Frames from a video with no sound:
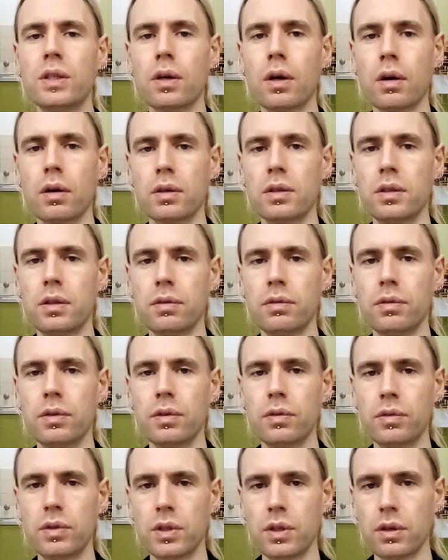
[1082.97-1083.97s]
octave
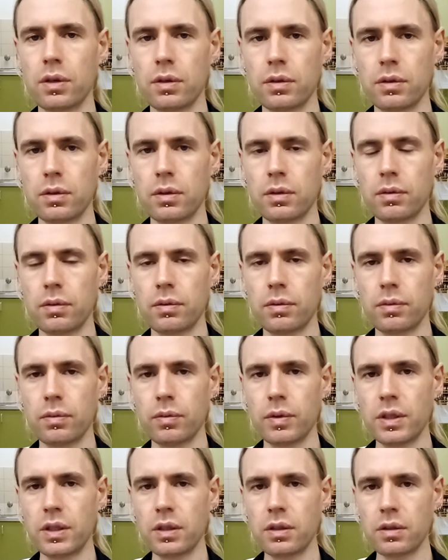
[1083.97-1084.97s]
you've chosen,
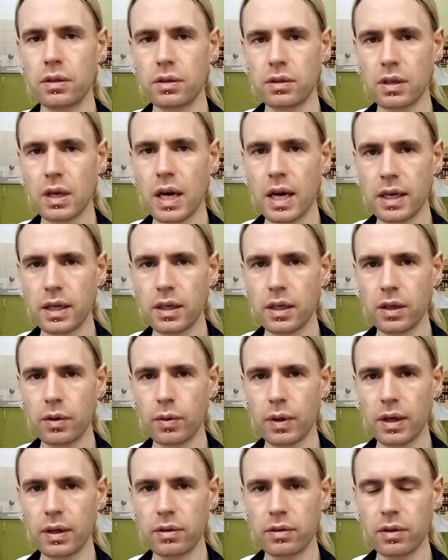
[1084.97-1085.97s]
which is assigned
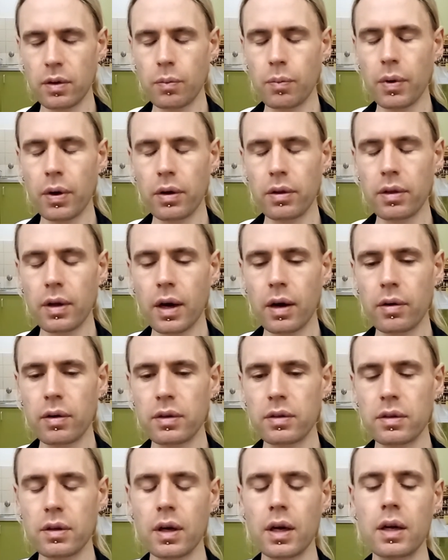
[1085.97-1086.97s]
anyway. So both are
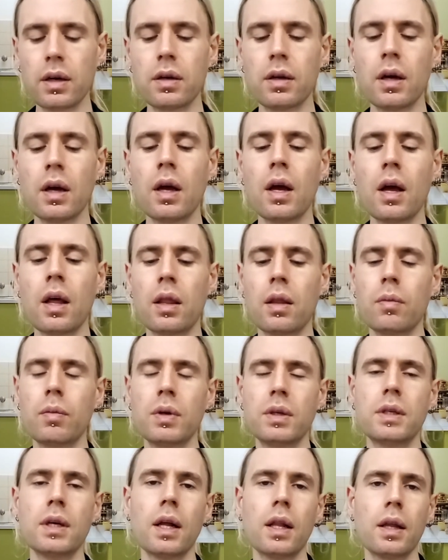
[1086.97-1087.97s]
assigned, the
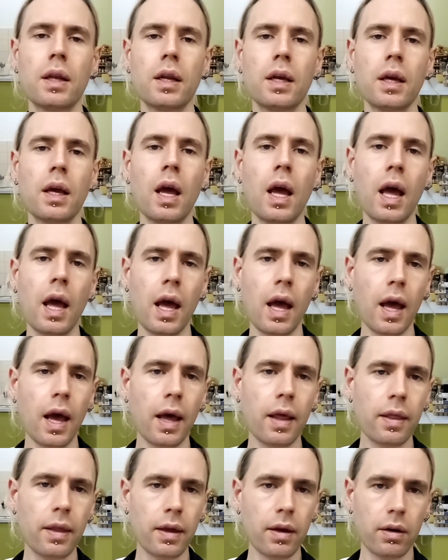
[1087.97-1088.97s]
modality
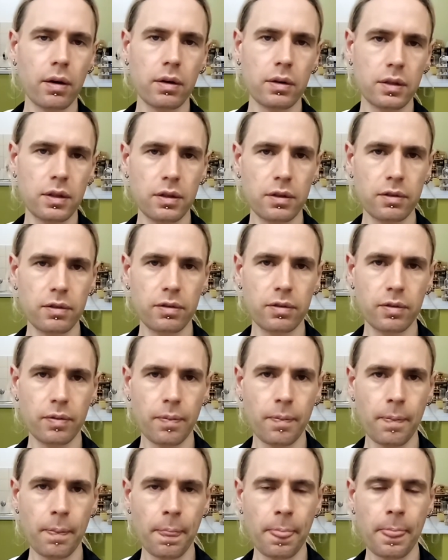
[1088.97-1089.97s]
and the octave,
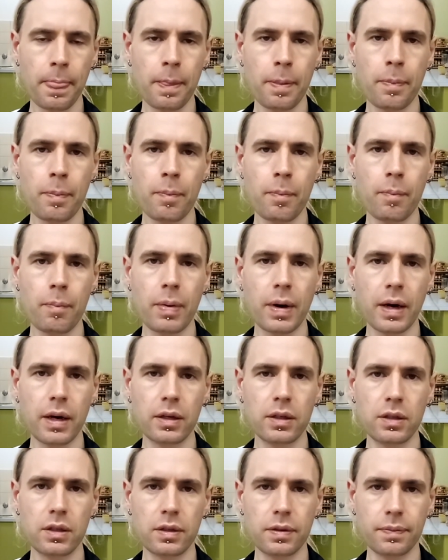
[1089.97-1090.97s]

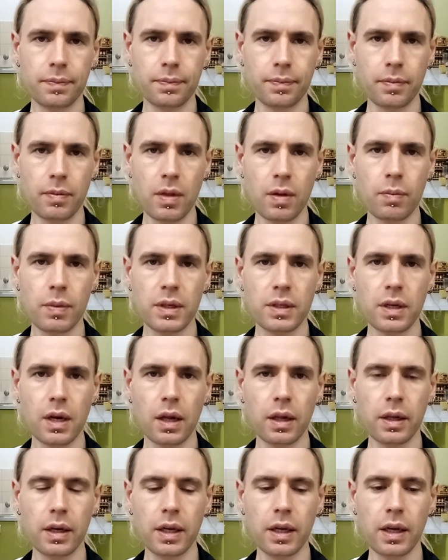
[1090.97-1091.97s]
but the
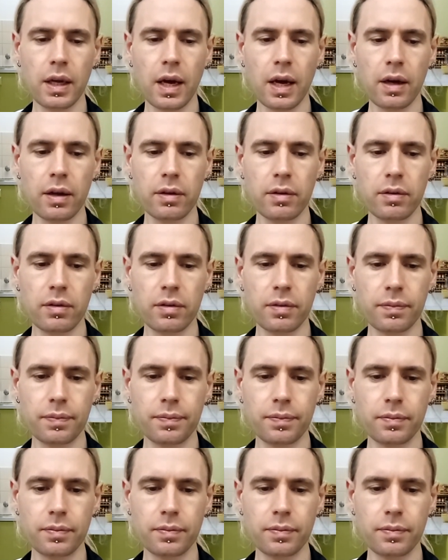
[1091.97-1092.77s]
modality has